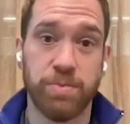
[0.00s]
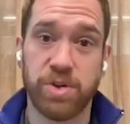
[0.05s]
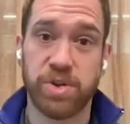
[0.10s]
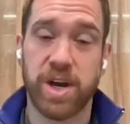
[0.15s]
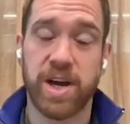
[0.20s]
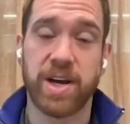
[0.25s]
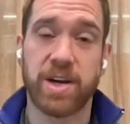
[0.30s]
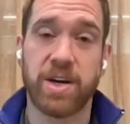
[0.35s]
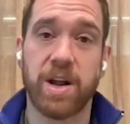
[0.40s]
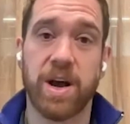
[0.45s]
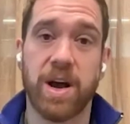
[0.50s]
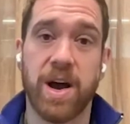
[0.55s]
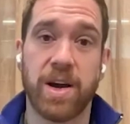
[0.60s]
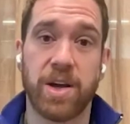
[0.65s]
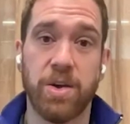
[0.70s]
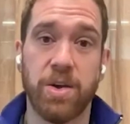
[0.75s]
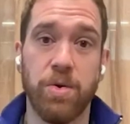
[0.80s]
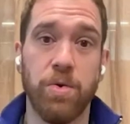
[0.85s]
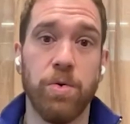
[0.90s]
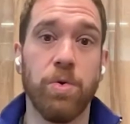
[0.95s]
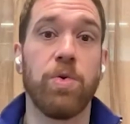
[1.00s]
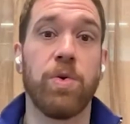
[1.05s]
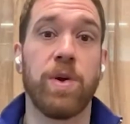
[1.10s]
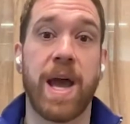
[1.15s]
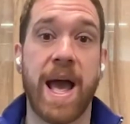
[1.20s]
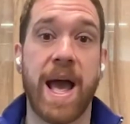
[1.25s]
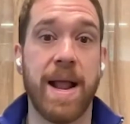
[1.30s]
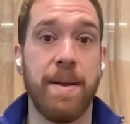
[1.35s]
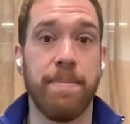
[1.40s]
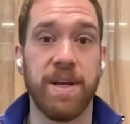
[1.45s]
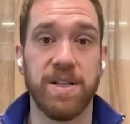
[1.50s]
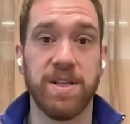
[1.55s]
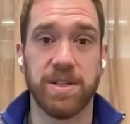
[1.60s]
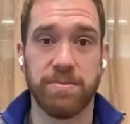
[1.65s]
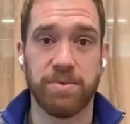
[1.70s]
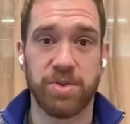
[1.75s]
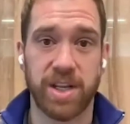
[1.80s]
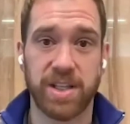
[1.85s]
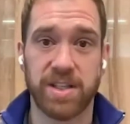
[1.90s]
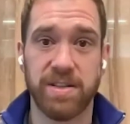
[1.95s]
which I could argue can be
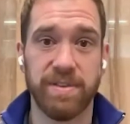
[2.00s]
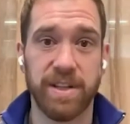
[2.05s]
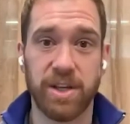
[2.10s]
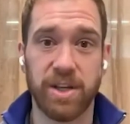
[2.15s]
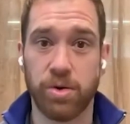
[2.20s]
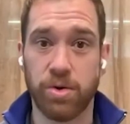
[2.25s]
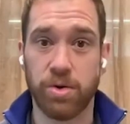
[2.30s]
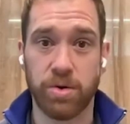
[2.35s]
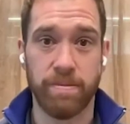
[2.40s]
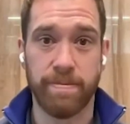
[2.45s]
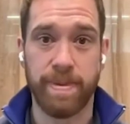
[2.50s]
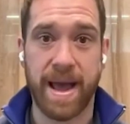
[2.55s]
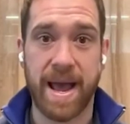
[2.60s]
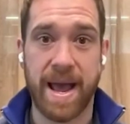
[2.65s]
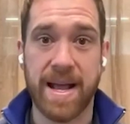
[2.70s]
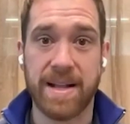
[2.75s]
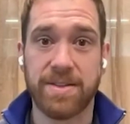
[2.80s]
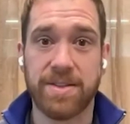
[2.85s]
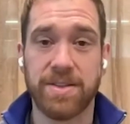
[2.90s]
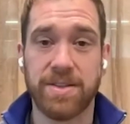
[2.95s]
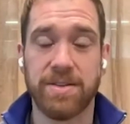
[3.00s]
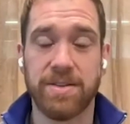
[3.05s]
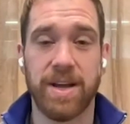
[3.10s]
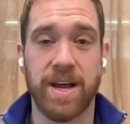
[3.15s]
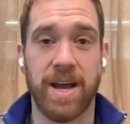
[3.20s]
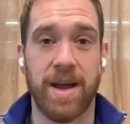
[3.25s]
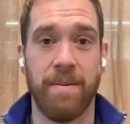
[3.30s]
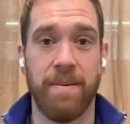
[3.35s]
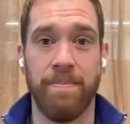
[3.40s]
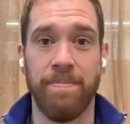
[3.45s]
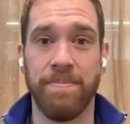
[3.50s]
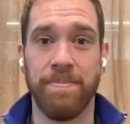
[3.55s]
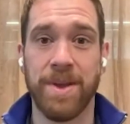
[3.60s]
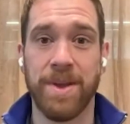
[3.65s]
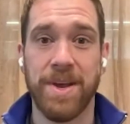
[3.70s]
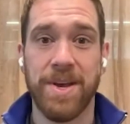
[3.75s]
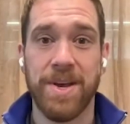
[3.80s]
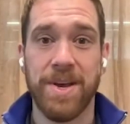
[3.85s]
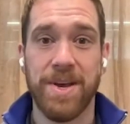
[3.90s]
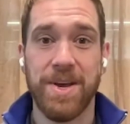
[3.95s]
subjectively good or bad. Um, right.
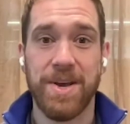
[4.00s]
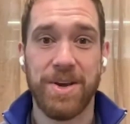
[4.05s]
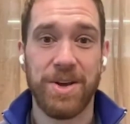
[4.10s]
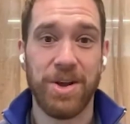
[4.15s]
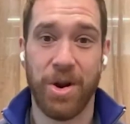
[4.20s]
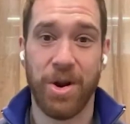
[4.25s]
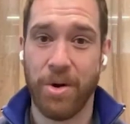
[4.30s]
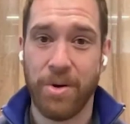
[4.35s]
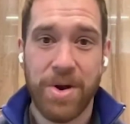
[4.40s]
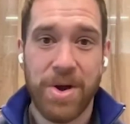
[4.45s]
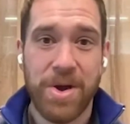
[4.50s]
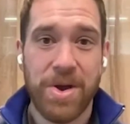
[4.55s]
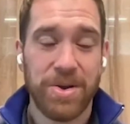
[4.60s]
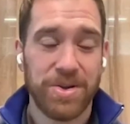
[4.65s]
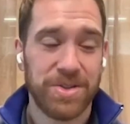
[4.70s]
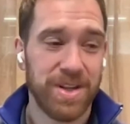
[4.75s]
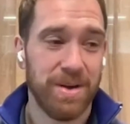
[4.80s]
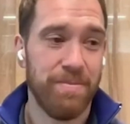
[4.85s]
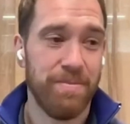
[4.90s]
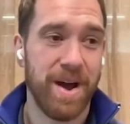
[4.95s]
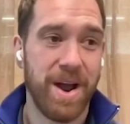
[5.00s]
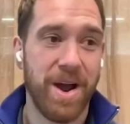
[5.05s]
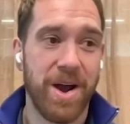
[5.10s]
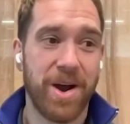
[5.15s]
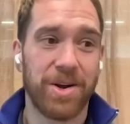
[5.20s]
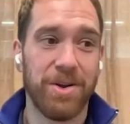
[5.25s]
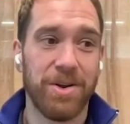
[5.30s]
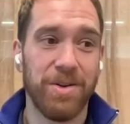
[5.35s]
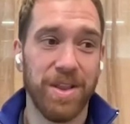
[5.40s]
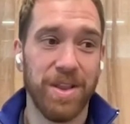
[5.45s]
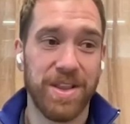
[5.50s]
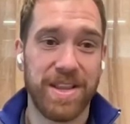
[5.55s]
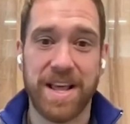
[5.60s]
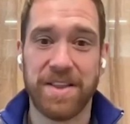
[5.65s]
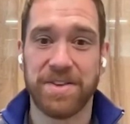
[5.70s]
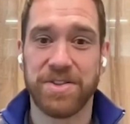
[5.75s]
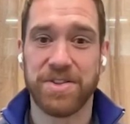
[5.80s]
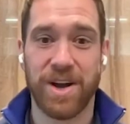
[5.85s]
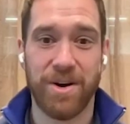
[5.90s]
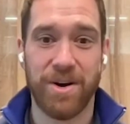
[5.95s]
You know, some might argue the
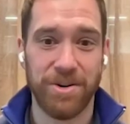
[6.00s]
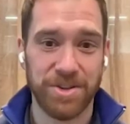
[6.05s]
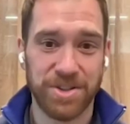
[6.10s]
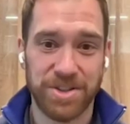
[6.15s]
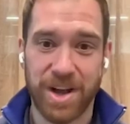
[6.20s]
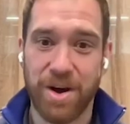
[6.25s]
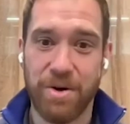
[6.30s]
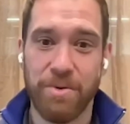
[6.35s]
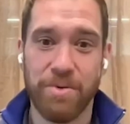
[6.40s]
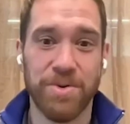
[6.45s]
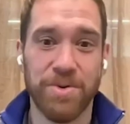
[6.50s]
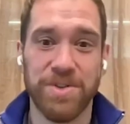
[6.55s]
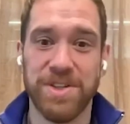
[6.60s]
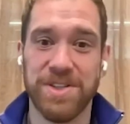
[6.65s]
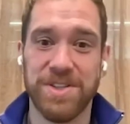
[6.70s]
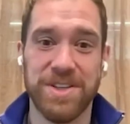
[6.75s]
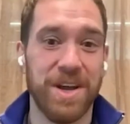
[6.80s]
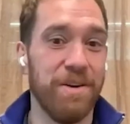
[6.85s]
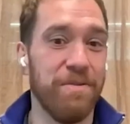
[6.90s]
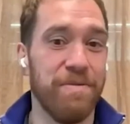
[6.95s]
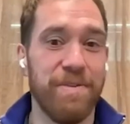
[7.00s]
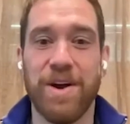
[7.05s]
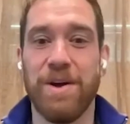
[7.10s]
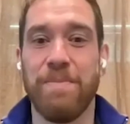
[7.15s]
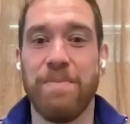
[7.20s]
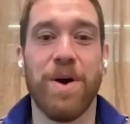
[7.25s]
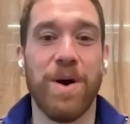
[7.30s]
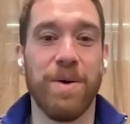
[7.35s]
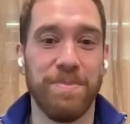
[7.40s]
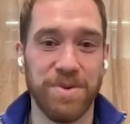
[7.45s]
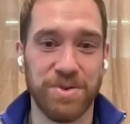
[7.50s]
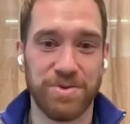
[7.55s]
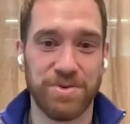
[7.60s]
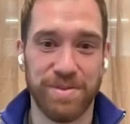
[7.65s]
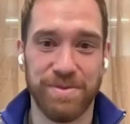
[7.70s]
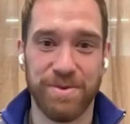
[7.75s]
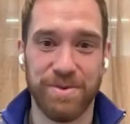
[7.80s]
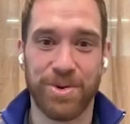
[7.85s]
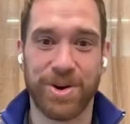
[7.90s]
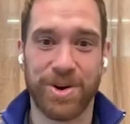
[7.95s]
Death Star in Star Wars is a very purpose
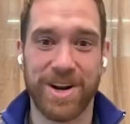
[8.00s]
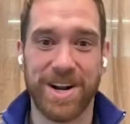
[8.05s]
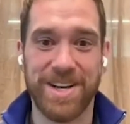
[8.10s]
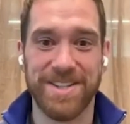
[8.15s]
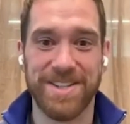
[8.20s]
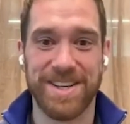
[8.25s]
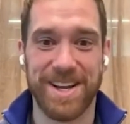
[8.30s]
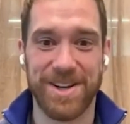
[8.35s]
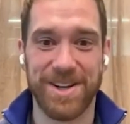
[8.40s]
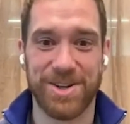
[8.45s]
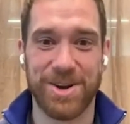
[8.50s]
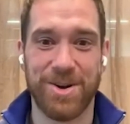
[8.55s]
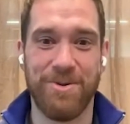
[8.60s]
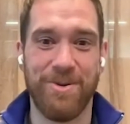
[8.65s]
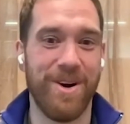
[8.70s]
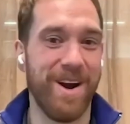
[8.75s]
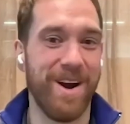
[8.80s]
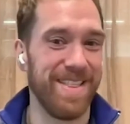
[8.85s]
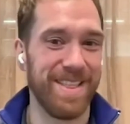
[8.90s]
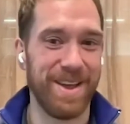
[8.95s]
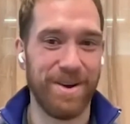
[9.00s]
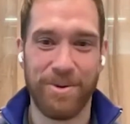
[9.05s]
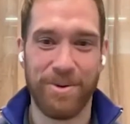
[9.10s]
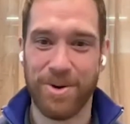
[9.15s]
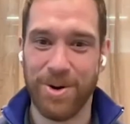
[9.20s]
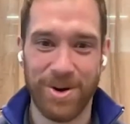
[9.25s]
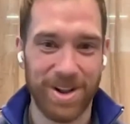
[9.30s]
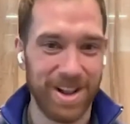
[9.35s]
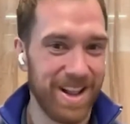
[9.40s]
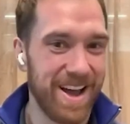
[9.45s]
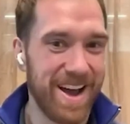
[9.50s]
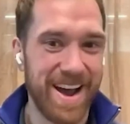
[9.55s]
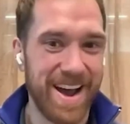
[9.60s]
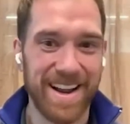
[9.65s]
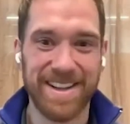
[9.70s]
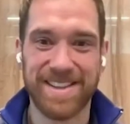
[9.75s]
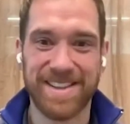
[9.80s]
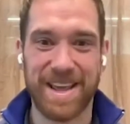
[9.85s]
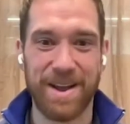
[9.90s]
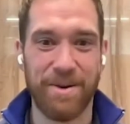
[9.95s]
driven organization, right? They were all
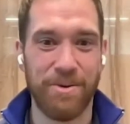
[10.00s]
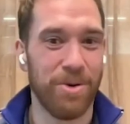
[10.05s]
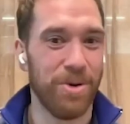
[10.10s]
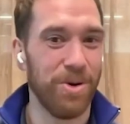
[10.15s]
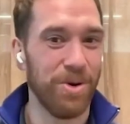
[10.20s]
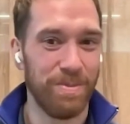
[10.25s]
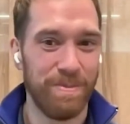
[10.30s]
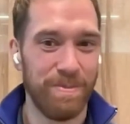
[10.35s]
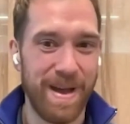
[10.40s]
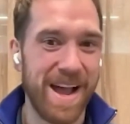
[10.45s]
aligned, they were all